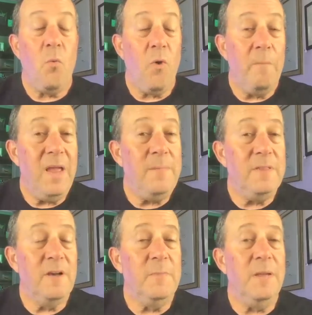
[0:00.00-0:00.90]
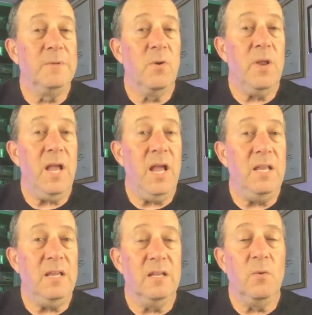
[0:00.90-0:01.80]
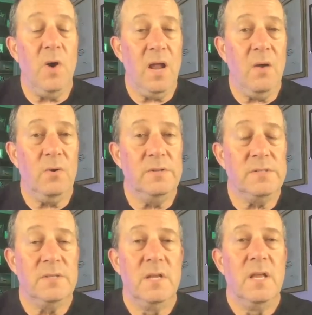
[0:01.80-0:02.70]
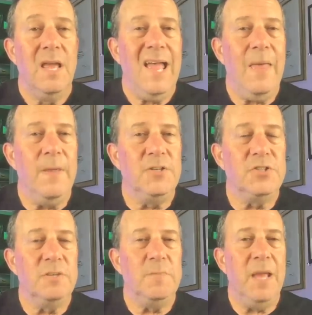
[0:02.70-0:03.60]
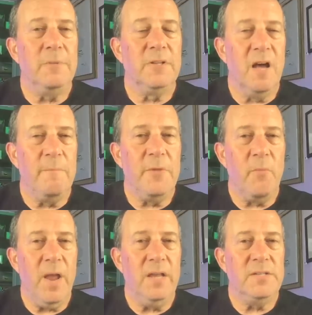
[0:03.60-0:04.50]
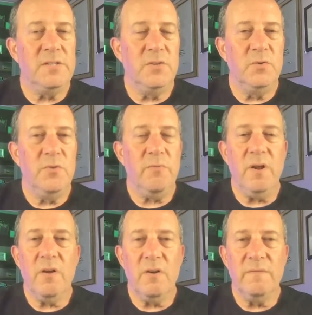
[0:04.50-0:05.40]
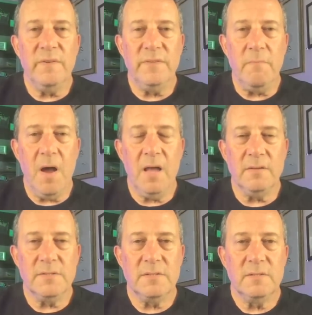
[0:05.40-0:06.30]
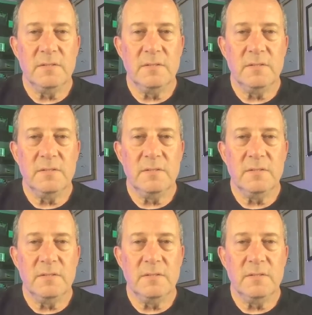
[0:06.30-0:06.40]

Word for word: or maybe they'll be able to go to 80 kilowatt hours, and they should be able to up the range to 350 miles.